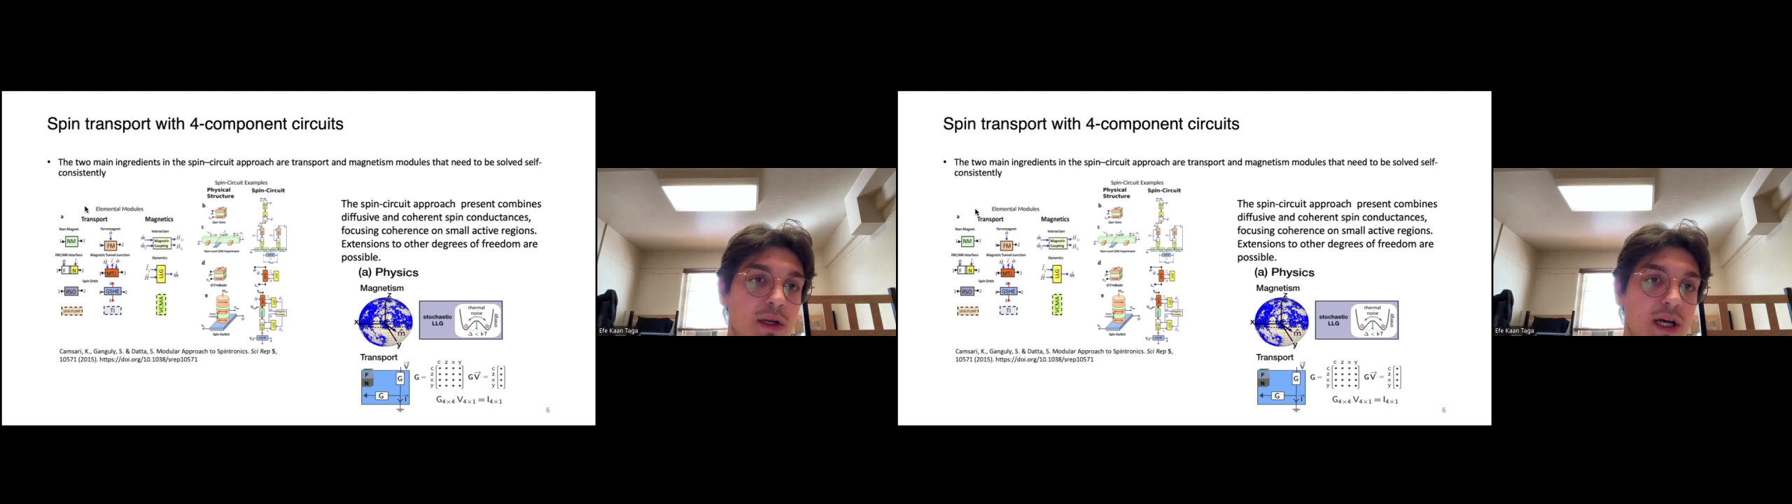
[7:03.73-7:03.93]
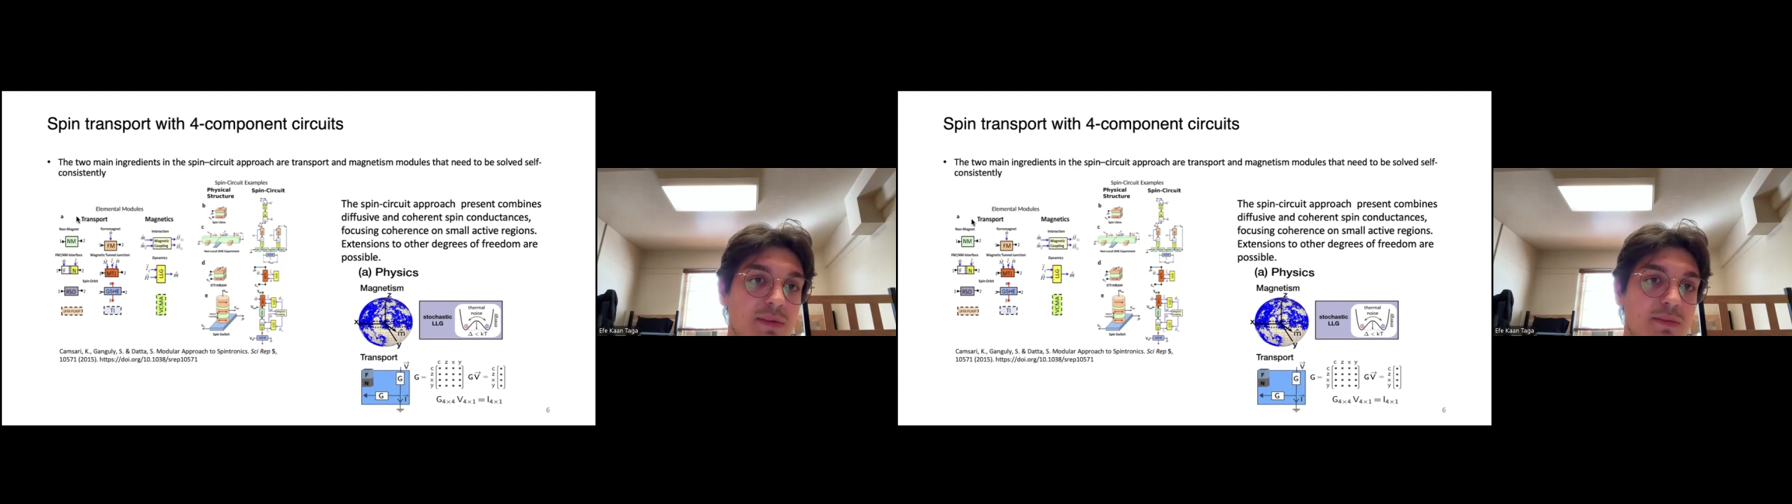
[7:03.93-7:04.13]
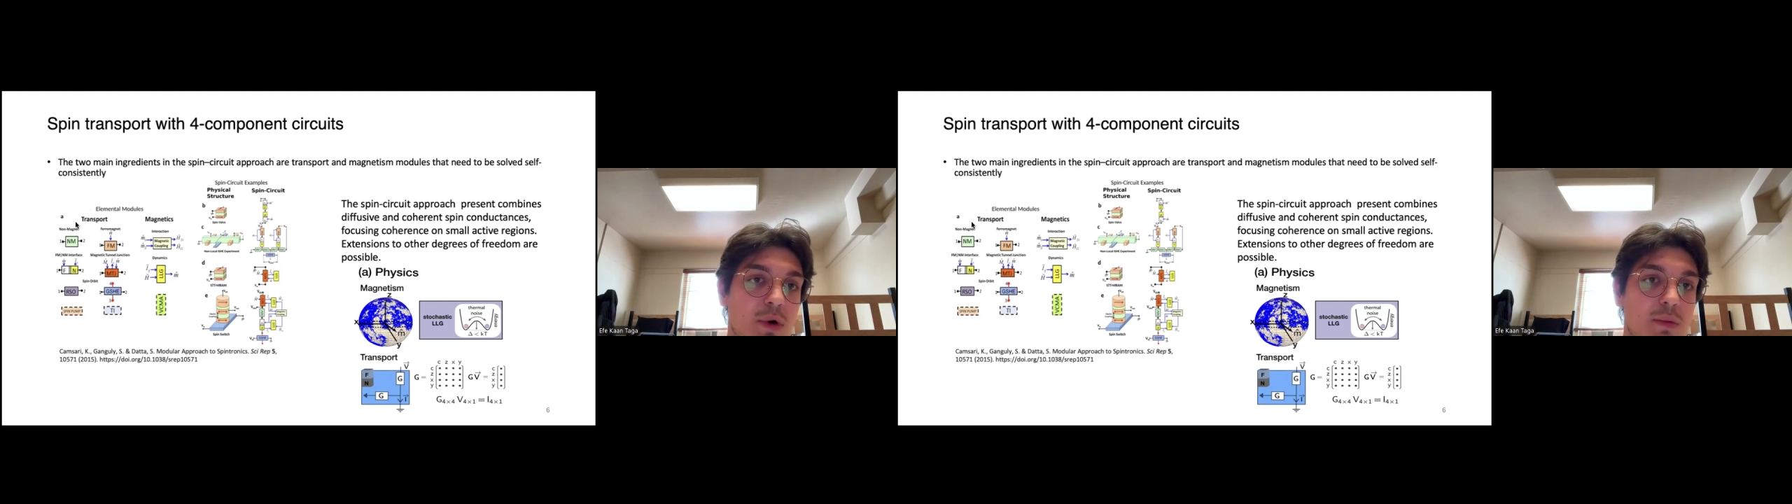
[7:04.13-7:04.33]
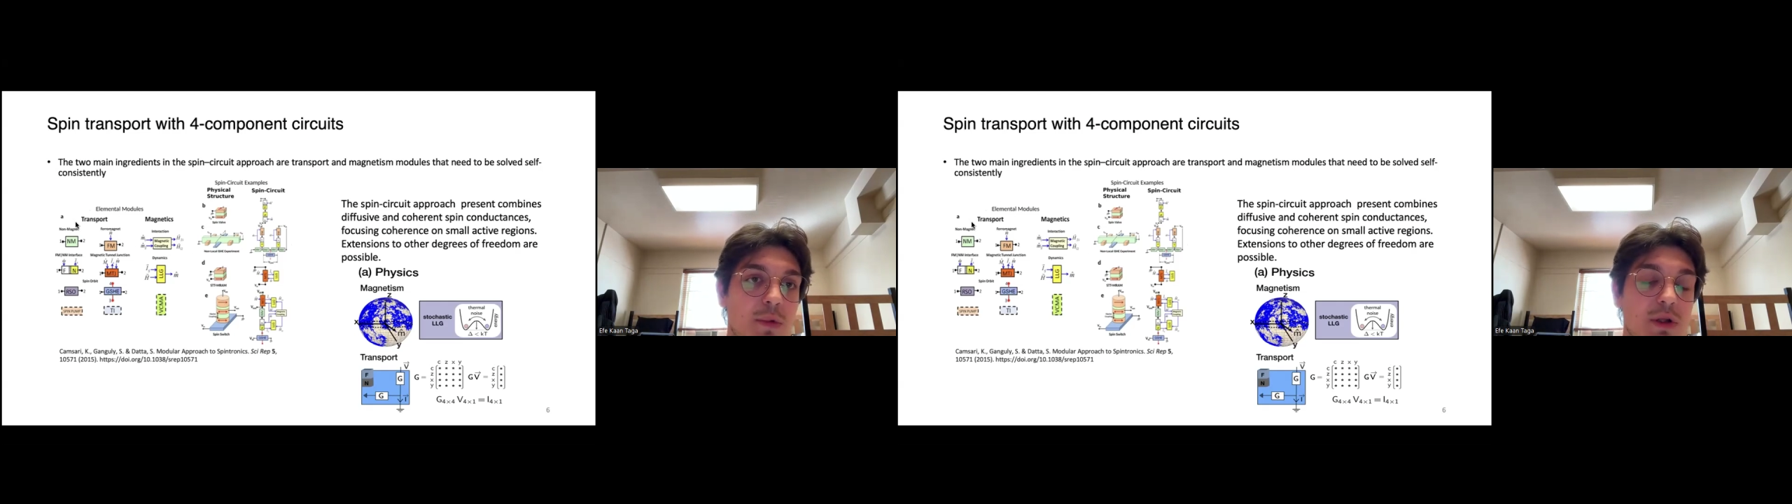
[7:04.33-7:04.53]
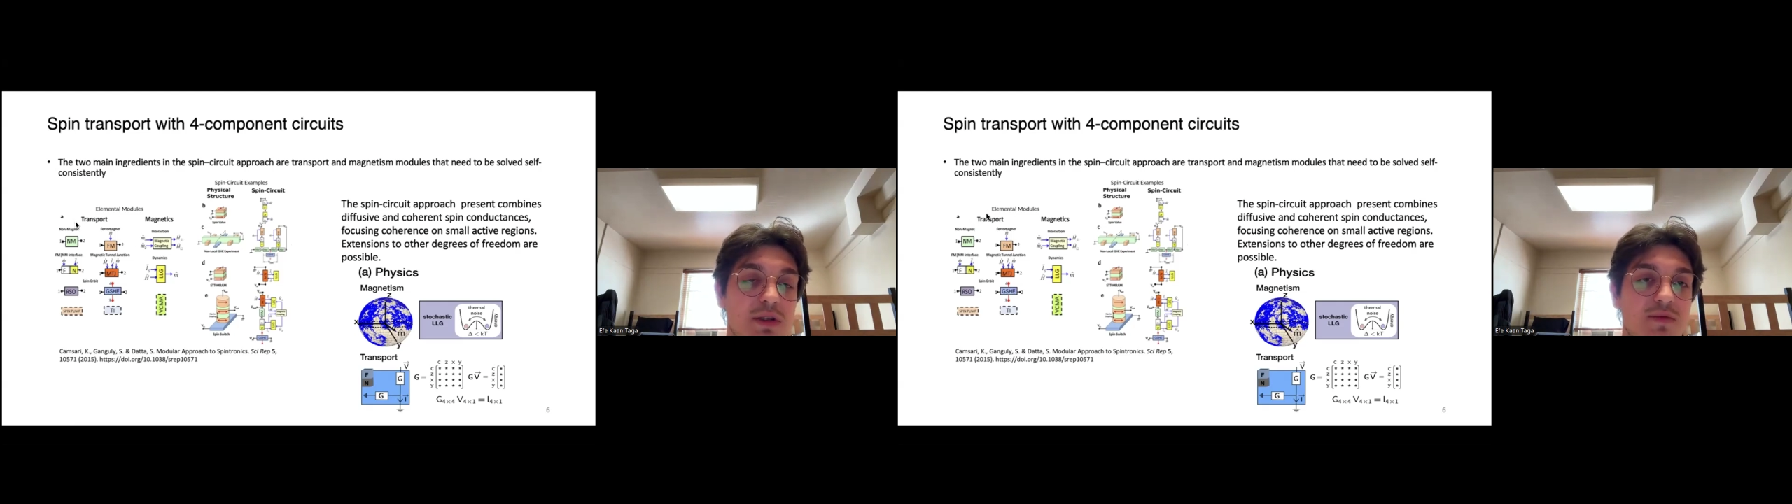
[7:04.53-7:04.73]
transport
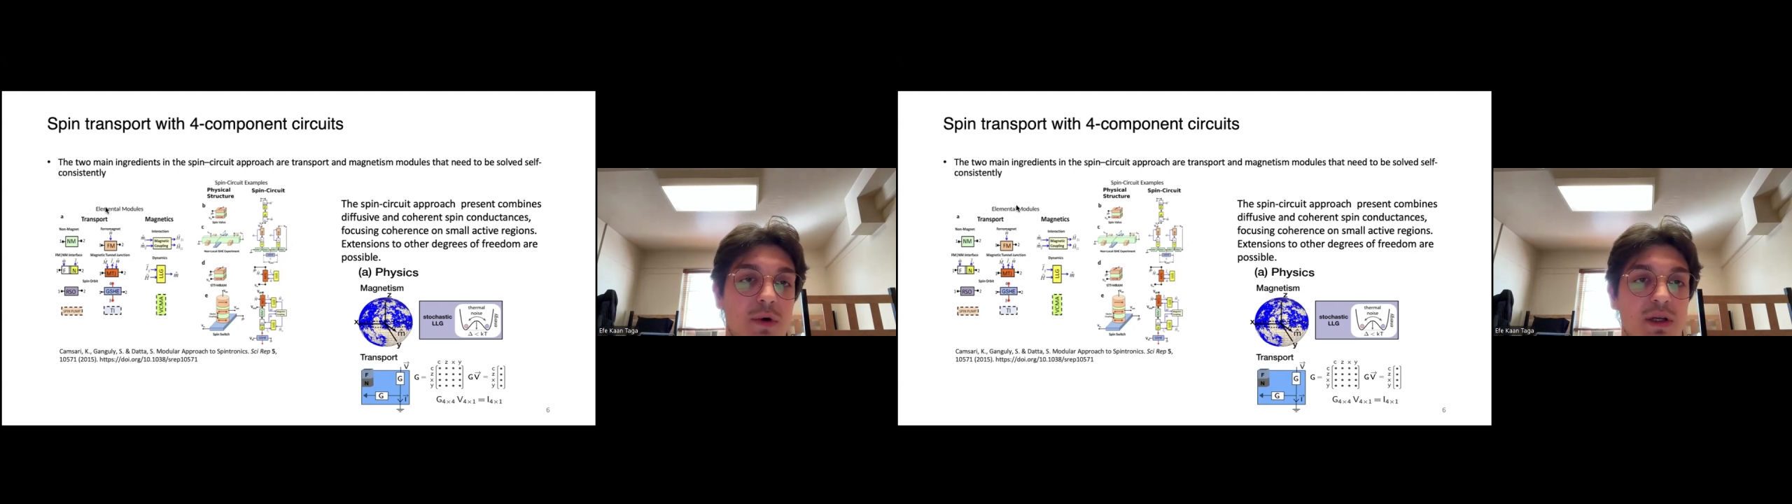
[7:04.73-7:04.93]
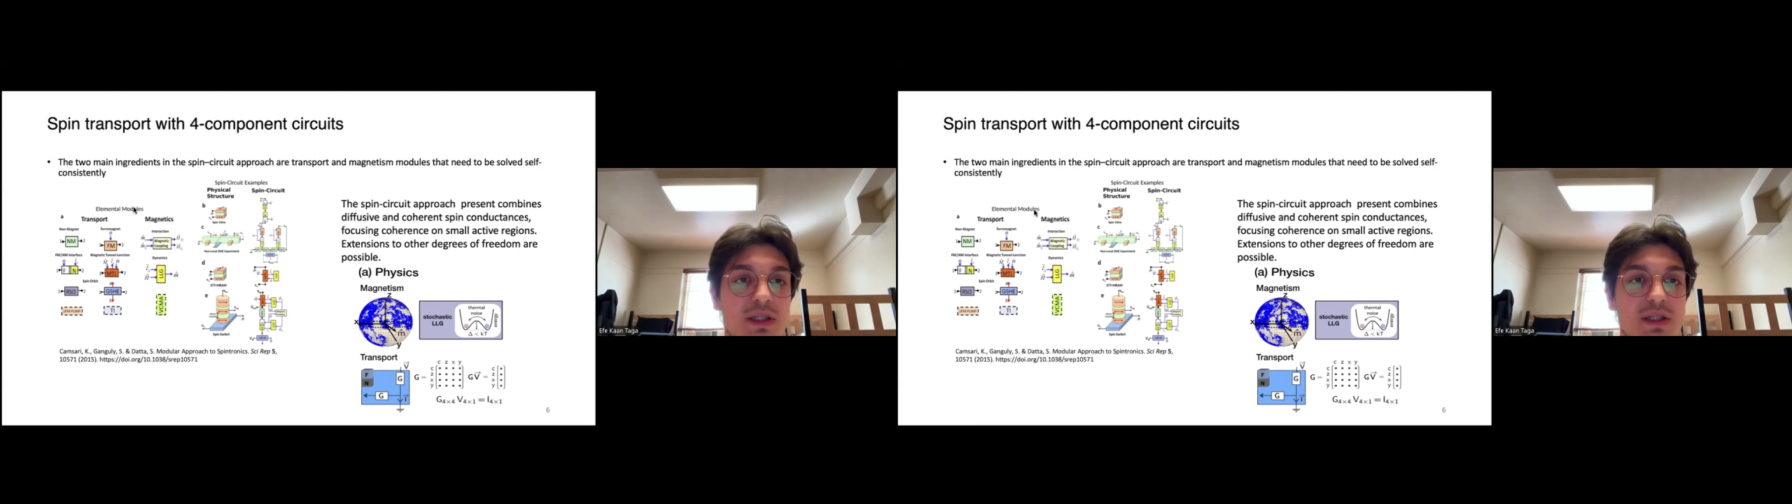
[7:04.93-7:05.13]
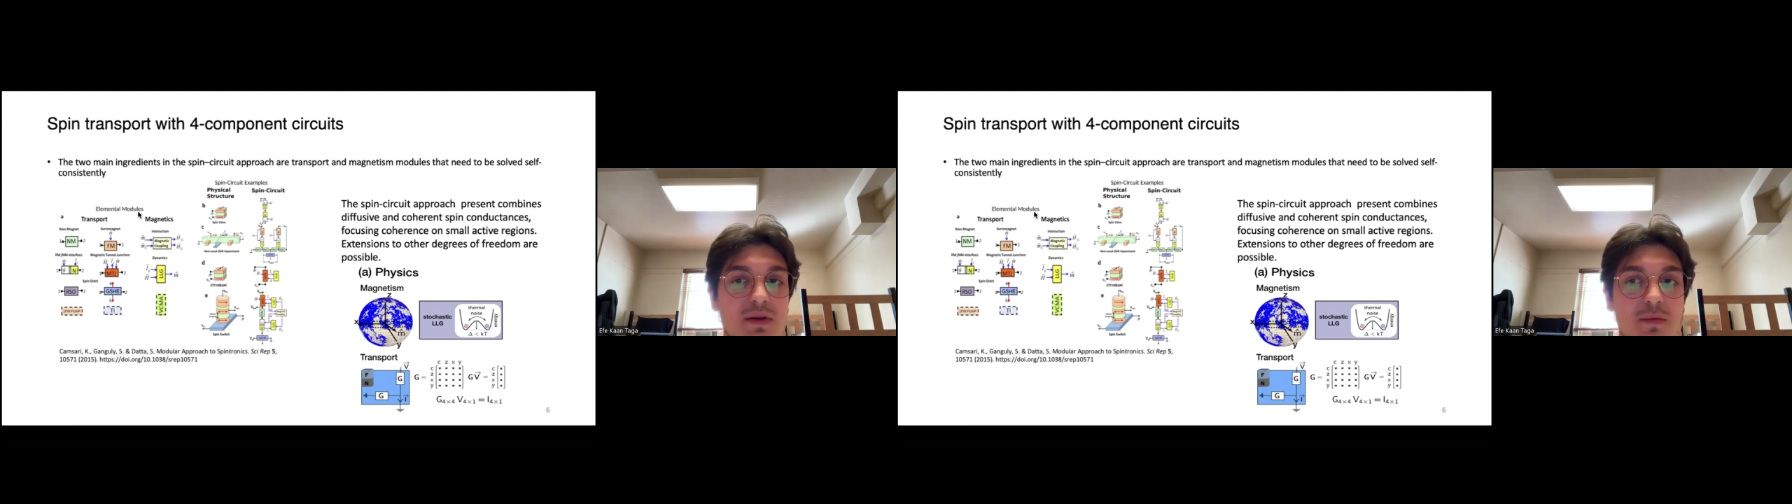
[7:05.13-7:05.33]
models for each new